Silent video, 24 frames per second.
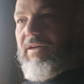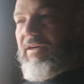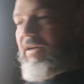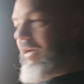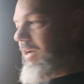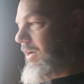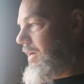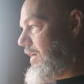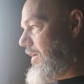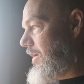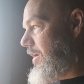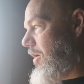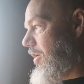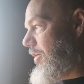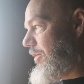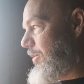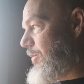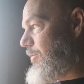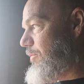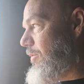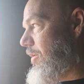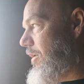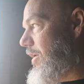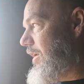all
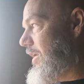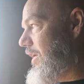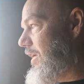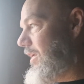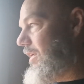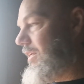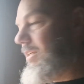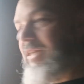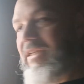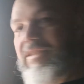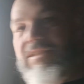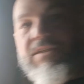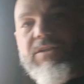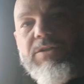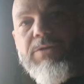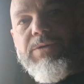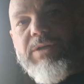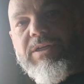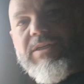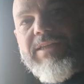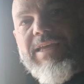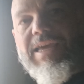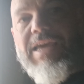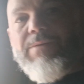you want, and it doesn't do
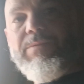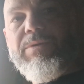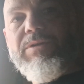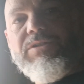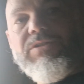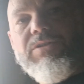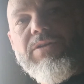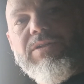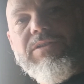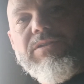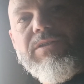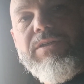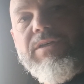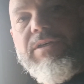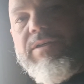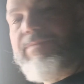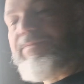any damage, so that's good.